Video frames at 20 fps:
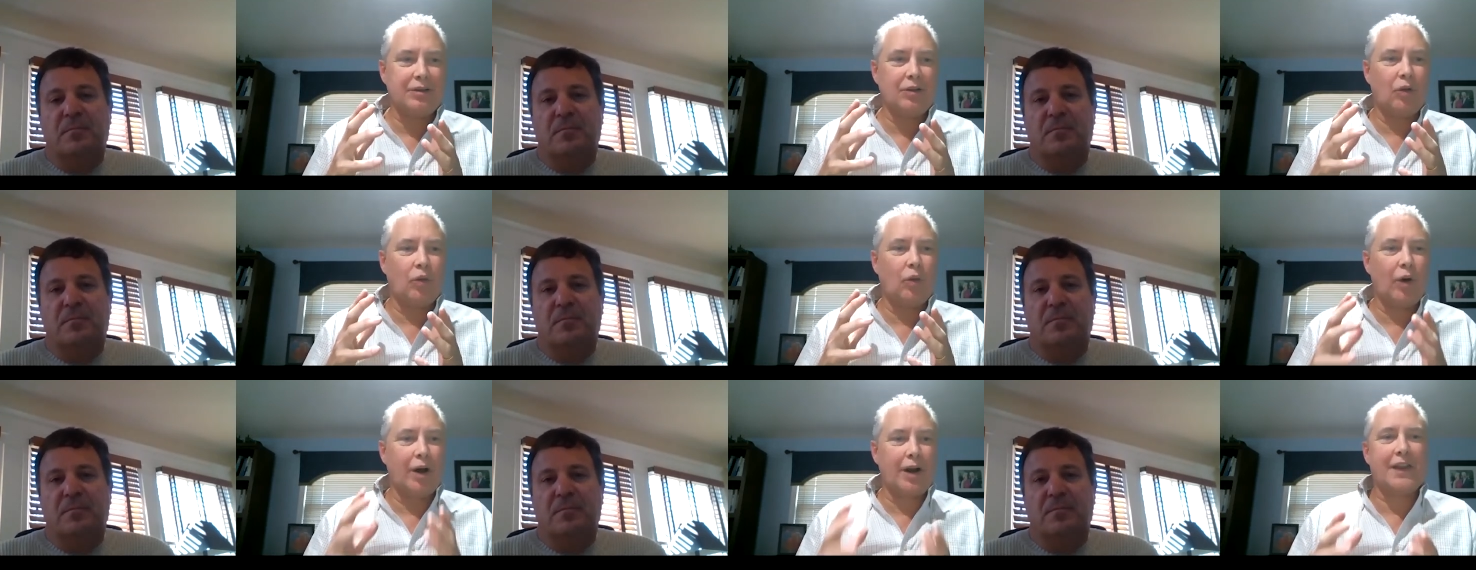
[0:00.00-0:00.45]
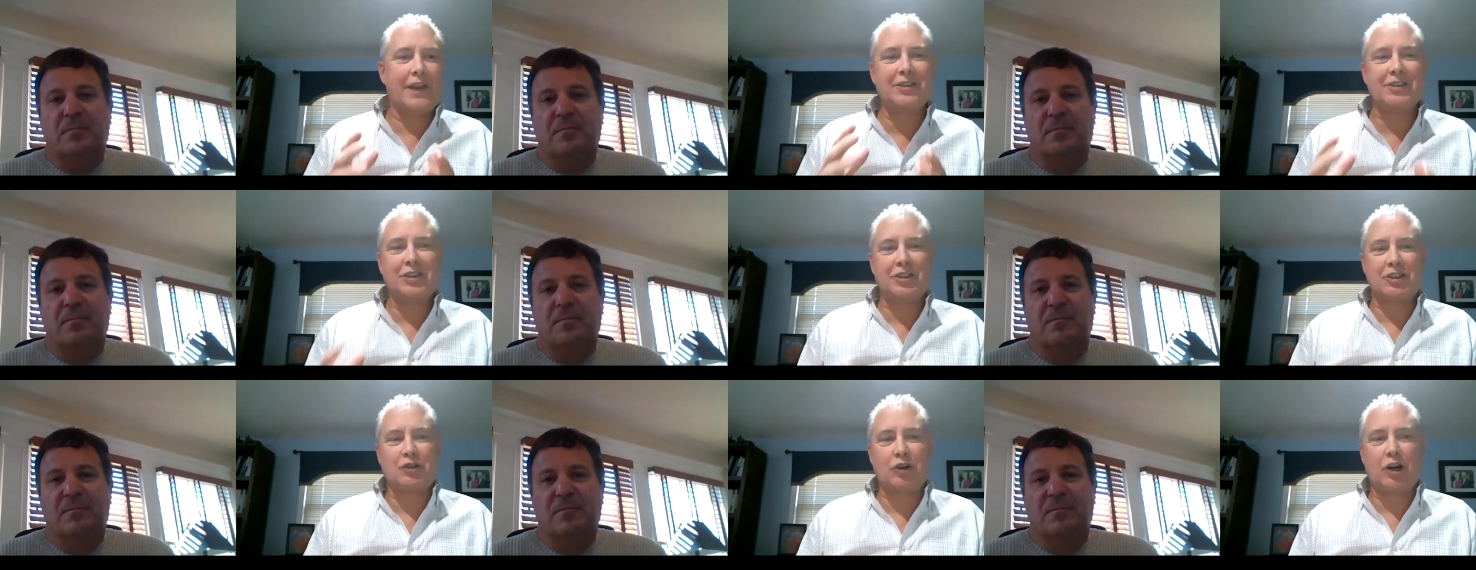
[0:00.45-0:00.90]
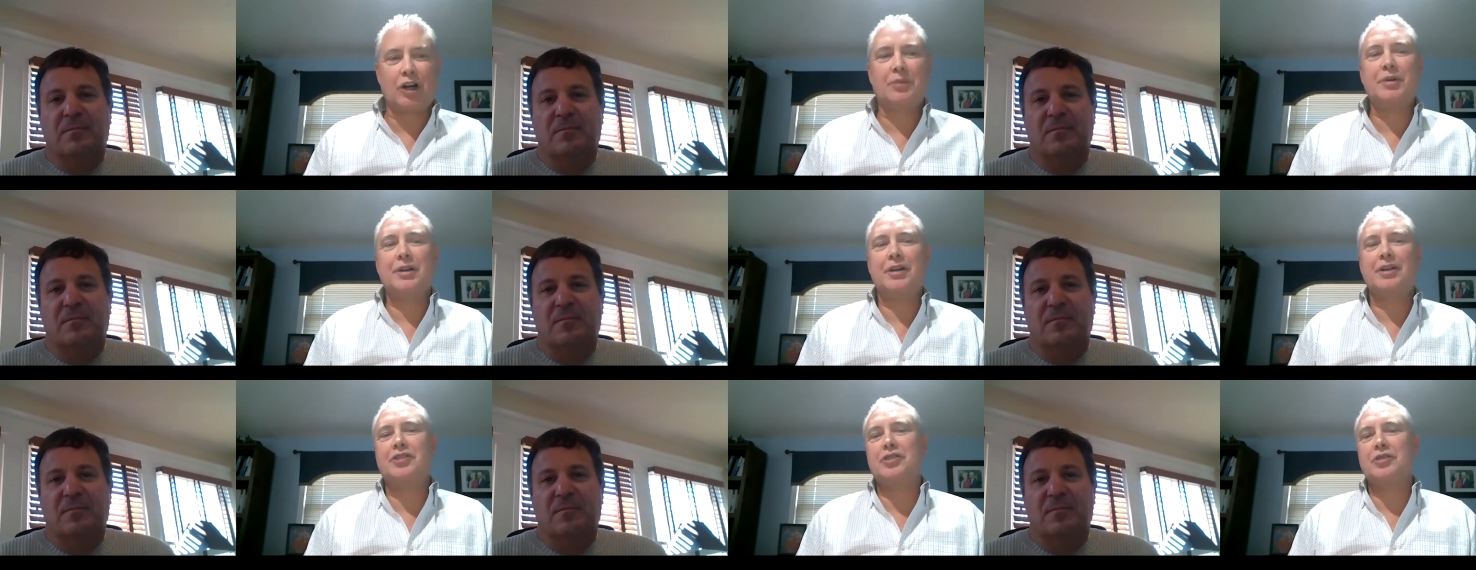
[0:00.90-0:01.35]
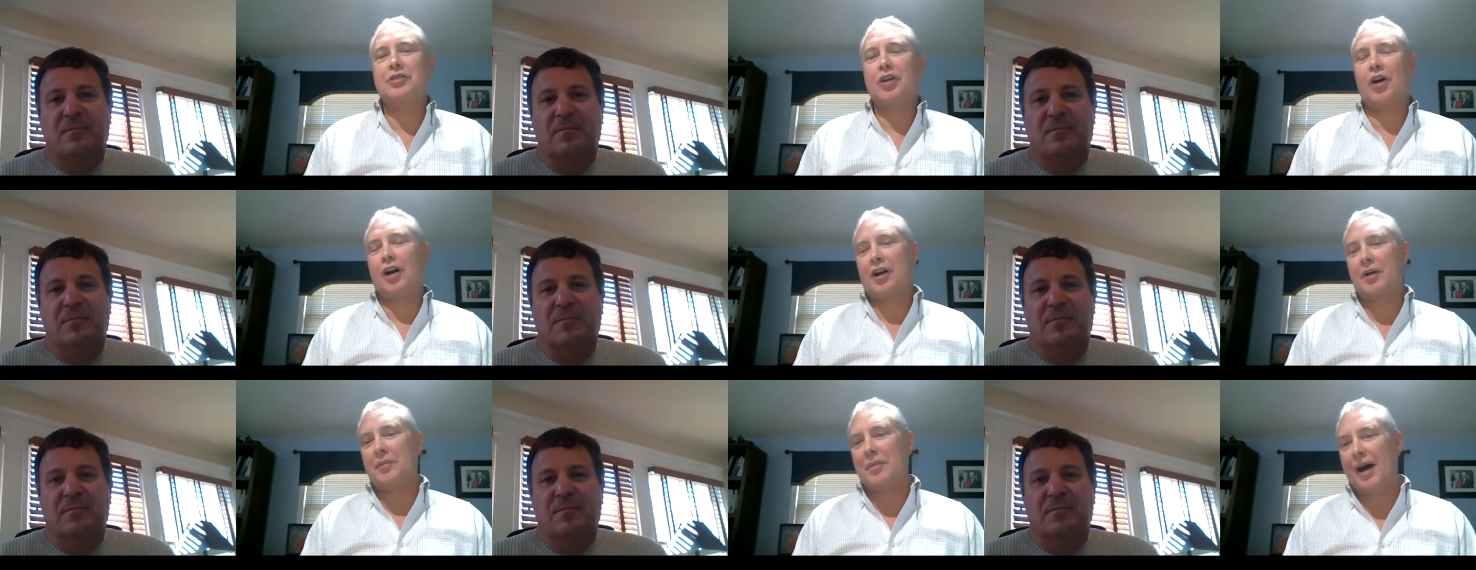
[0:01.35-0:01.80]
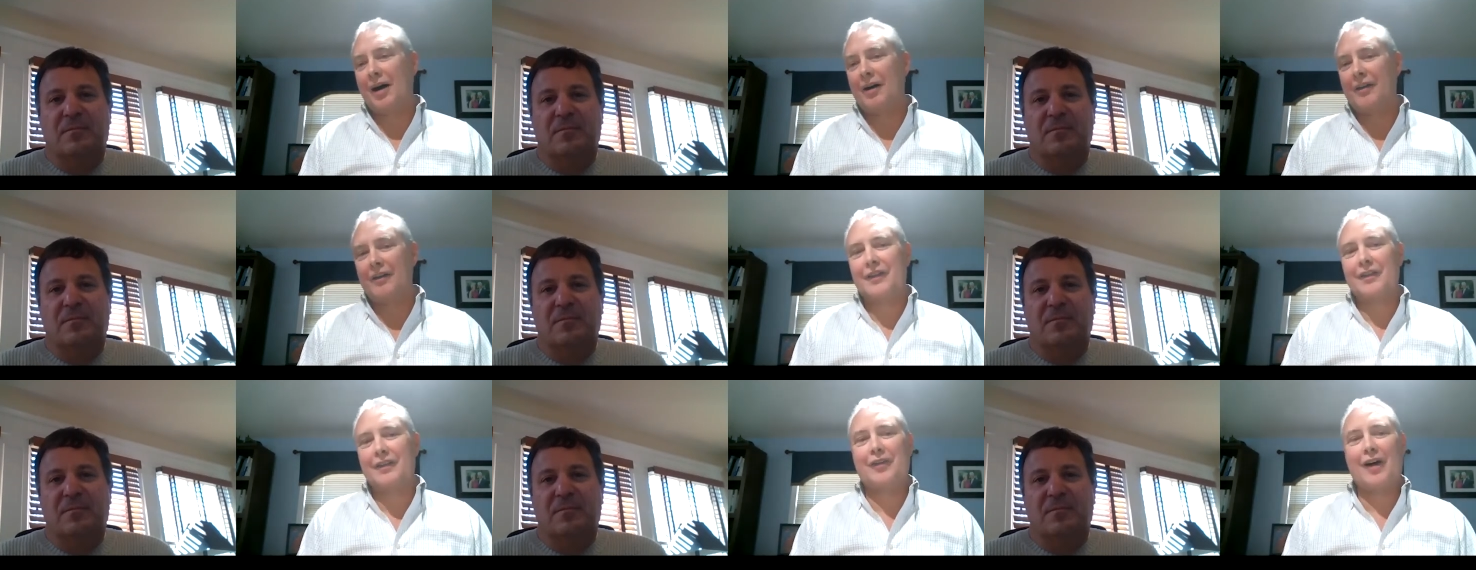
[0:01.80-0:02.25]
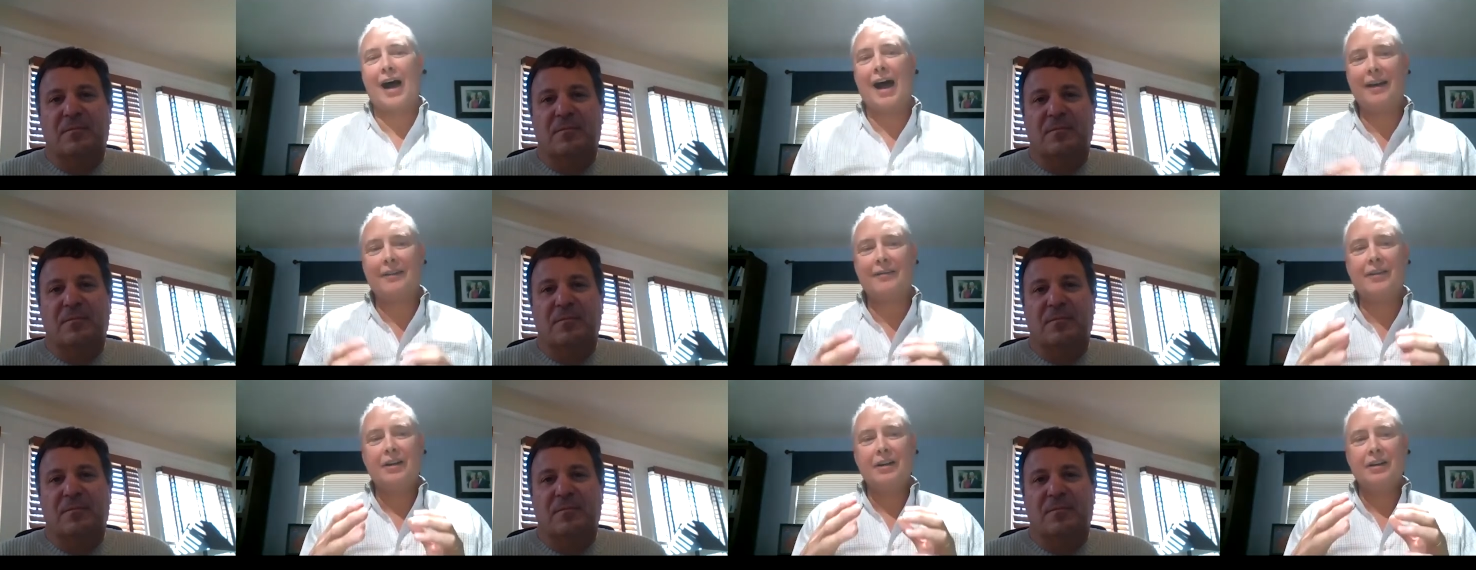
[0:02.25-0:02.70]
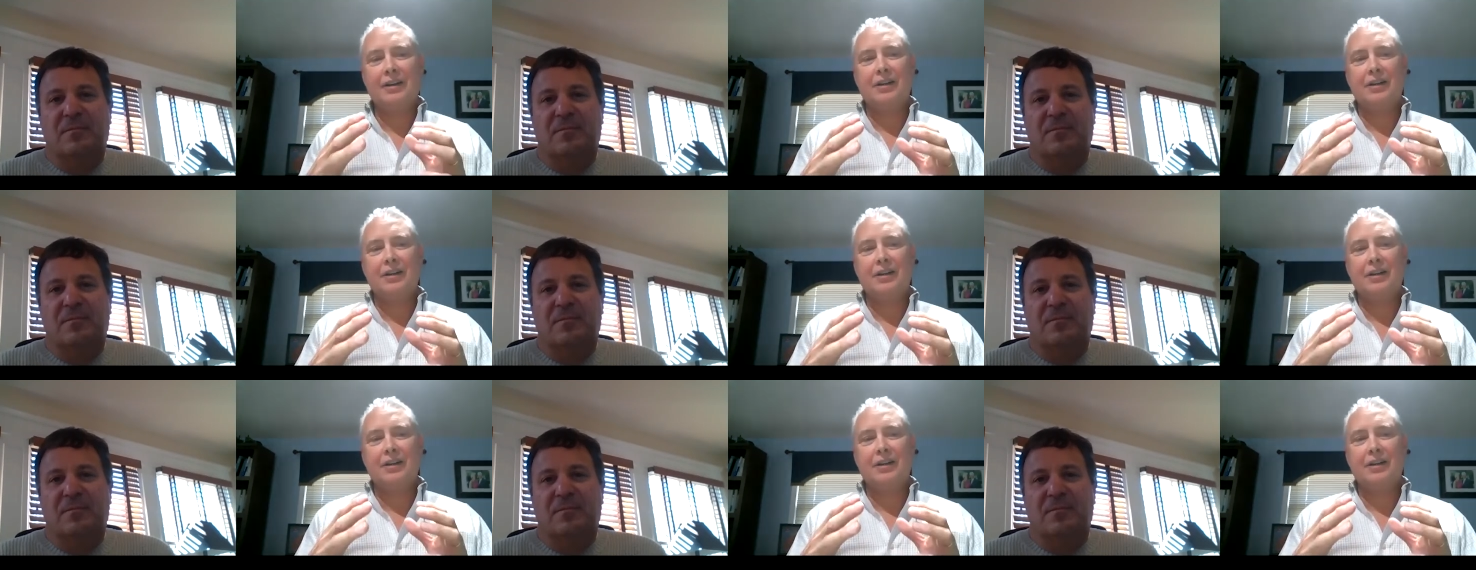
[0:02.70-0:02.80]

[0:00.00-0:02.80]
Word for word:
Speaker 1: one of the things that struck me is you talk about the five